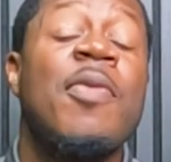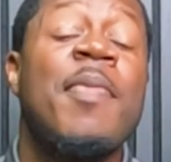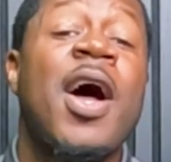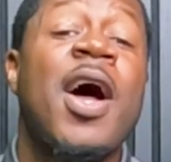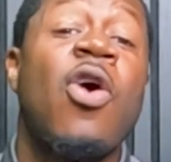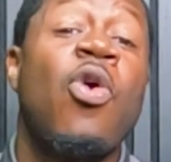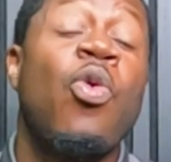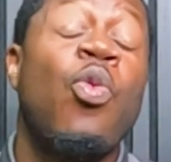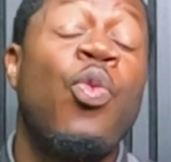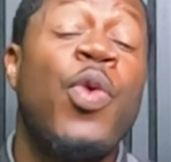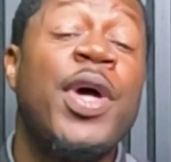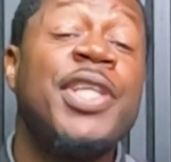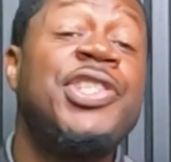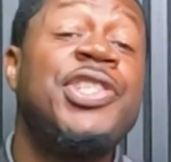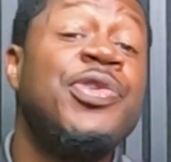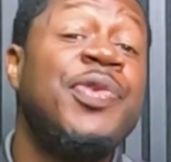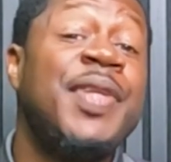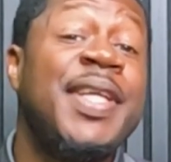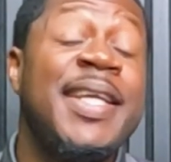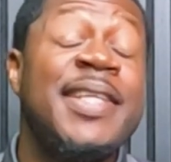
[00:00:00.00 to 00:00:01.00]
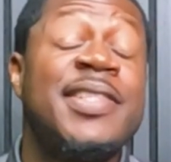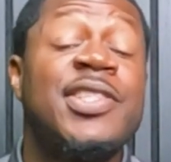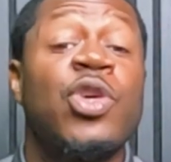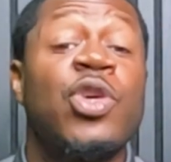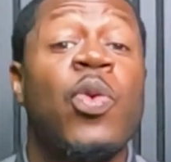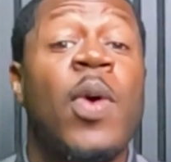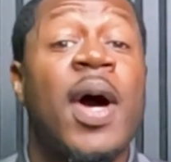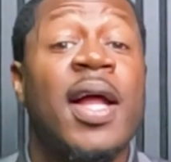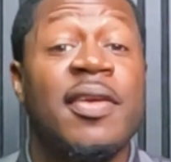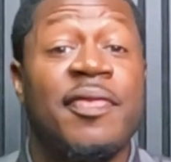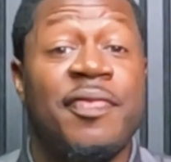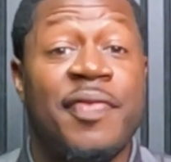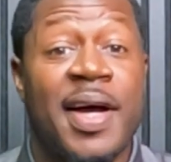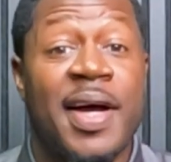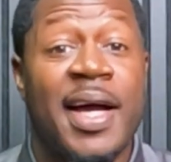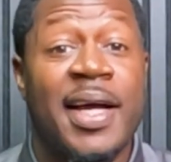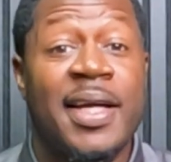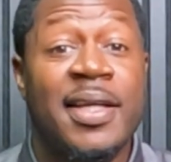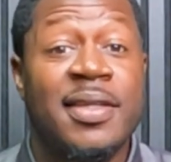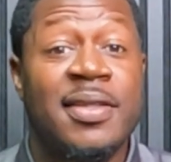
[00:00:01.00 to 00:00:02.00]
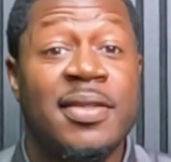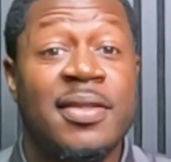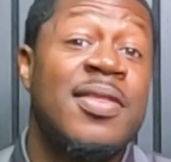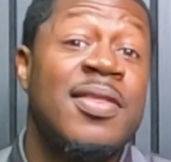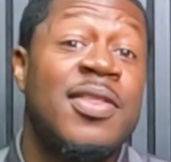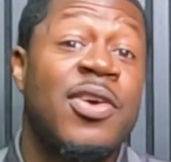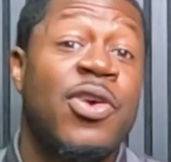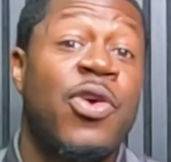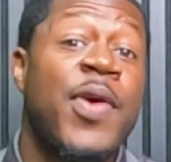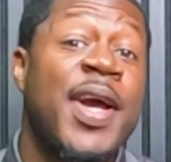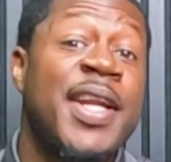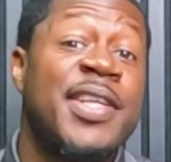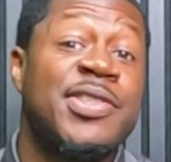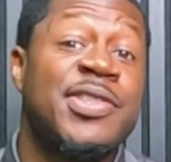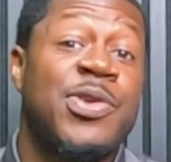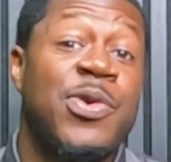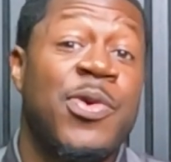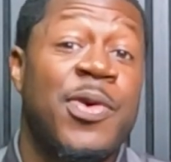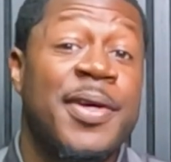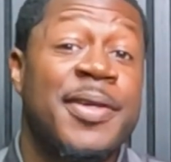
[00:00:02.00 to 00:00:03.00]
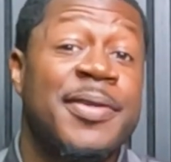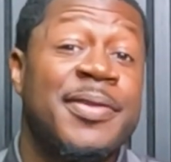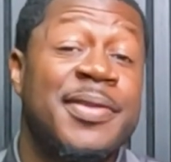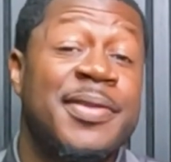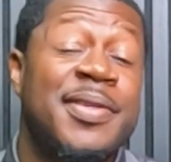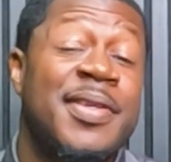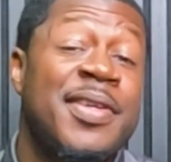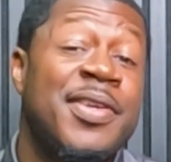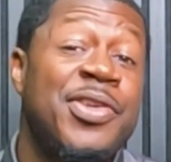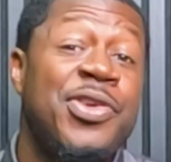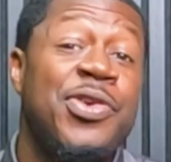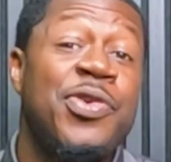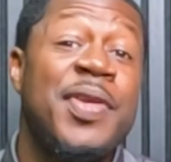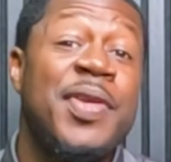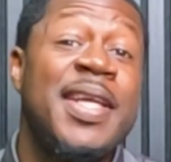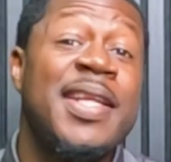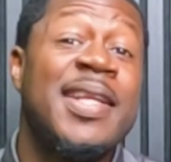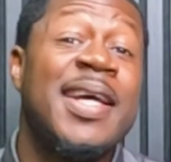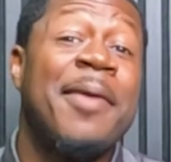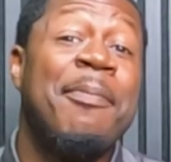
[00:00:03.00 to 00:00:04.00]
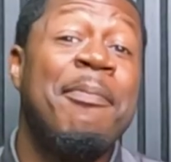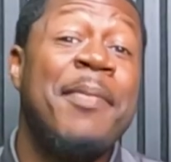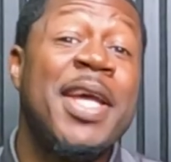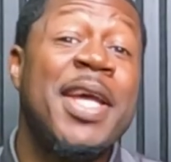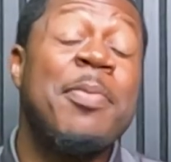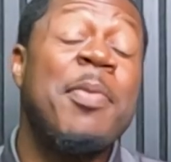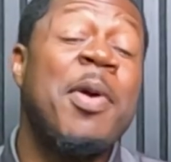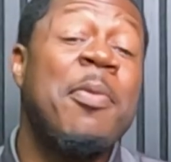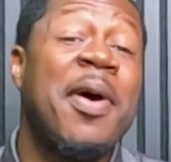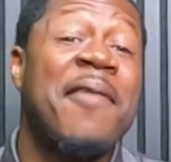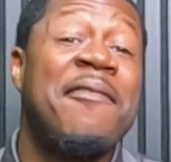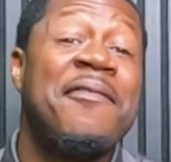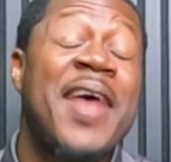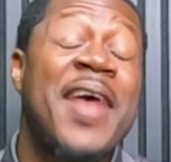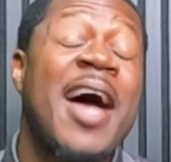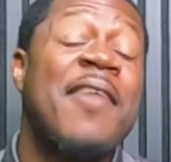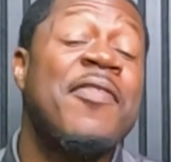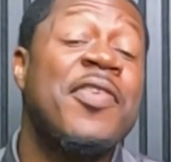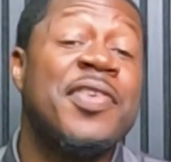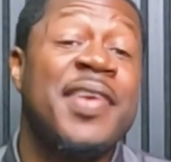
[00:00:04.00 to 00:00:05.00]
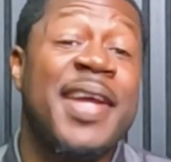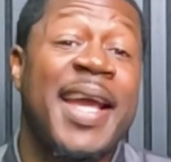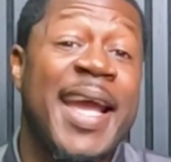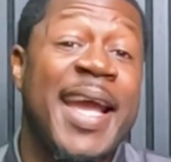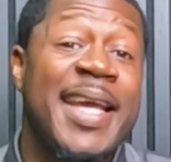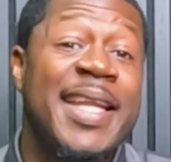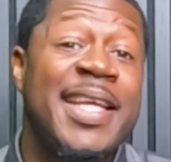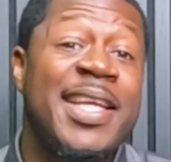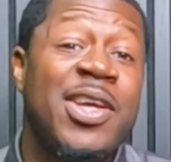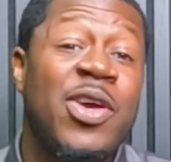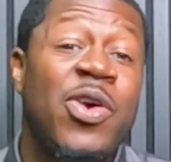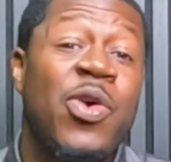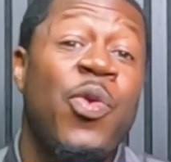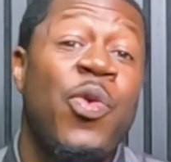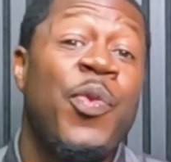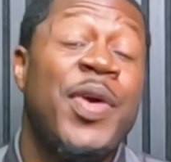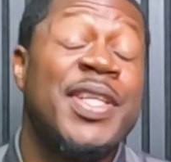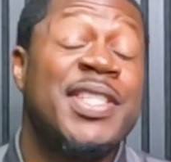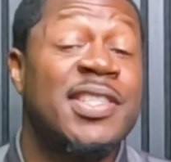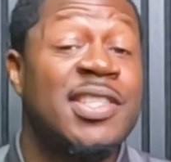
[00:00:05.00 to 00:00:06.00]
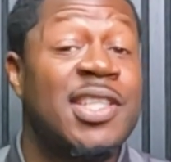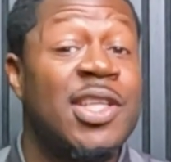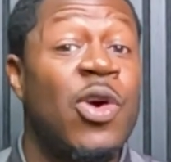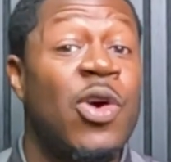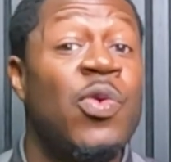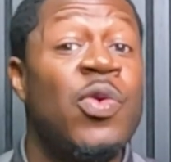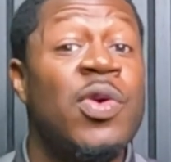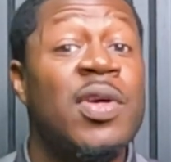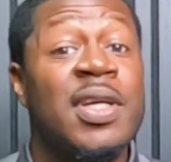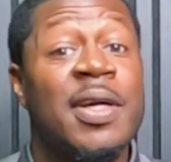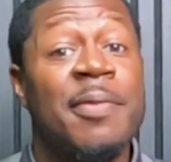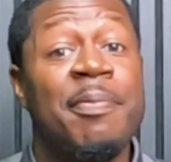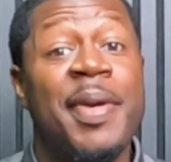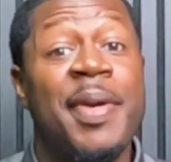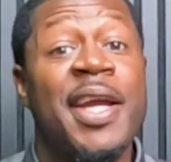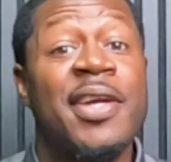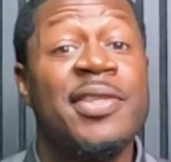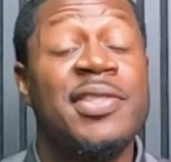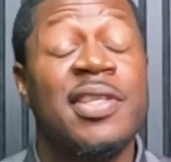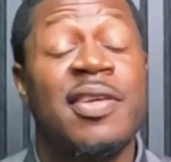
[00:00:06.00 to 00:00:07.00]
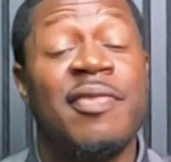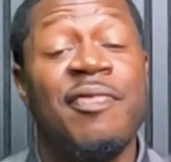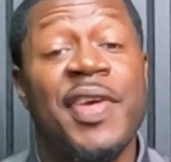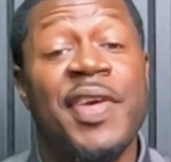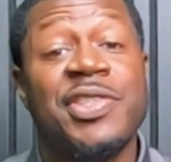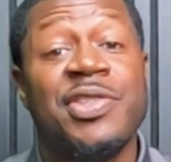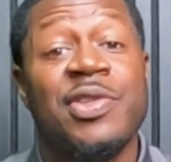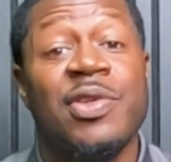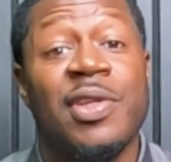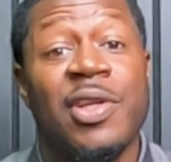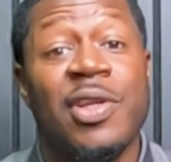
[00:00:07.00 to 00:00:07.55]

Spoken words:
about what you need to qualify. The credit score. You need a minimum of 580, which is low compared to conventional